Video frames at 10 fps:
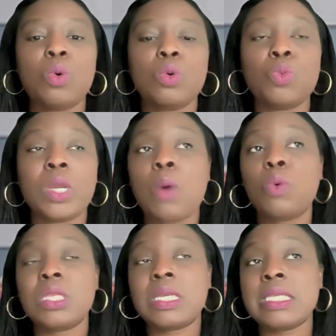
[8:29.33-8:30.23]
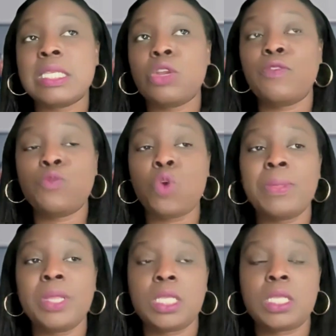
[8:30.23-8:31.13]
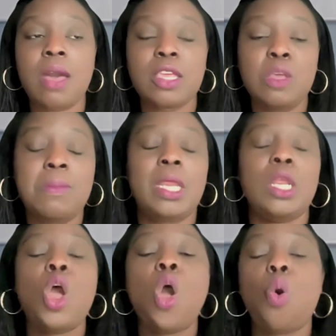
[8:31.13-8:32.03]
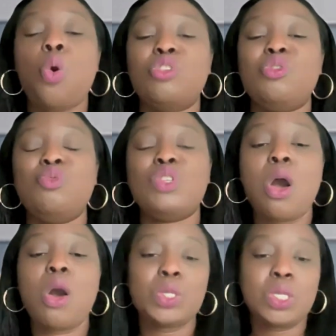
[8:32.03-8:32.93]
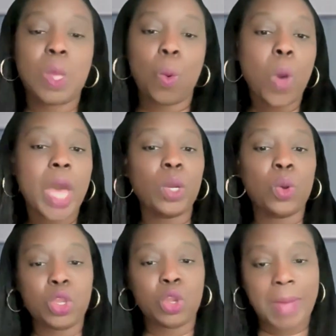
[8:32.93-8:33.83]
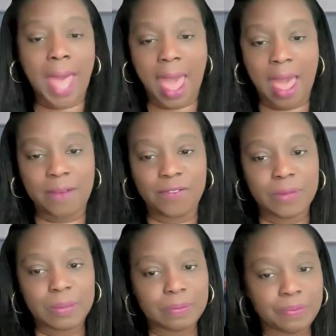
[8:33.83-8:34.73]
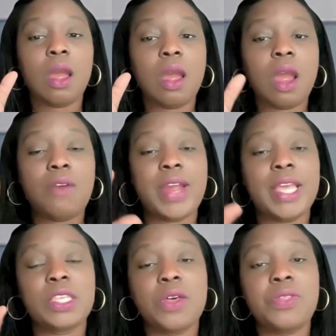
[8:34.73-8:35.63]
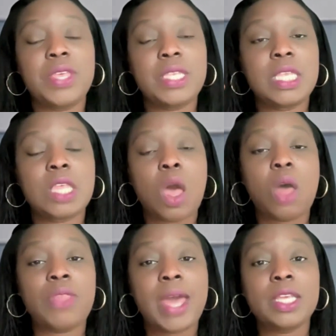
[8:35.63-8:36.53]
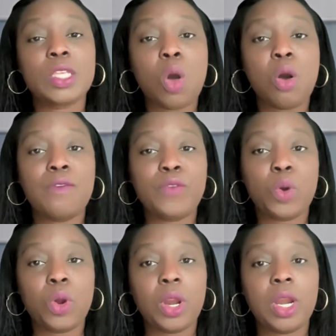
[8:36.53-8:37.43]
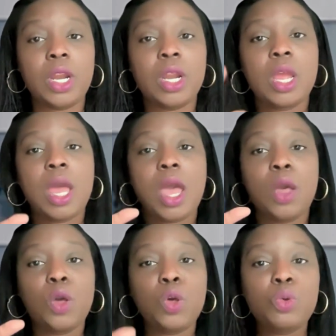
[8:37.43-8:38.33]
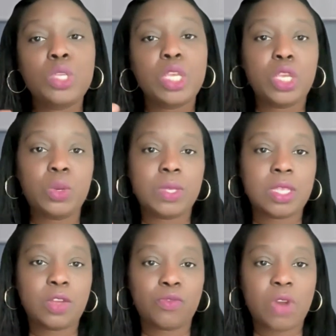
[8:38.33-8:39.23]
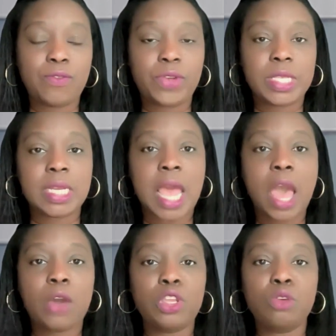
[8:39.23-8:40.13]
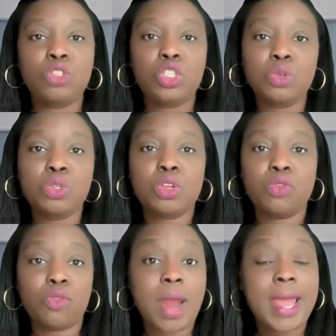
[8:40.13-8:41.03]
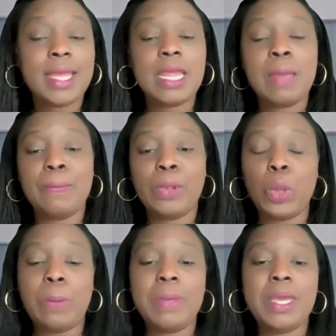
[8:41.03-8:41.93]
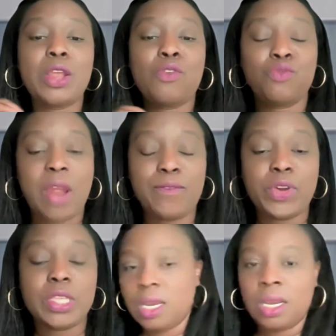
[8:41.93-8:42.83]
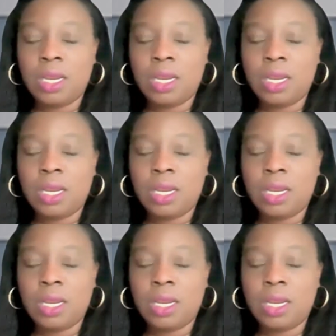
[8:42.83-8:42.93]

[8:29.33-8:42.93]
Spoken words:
what I would consider formally document it or to talk to someone on your behalf. All right, so that is all for who to use as a reference and how do you choose the right employment reference.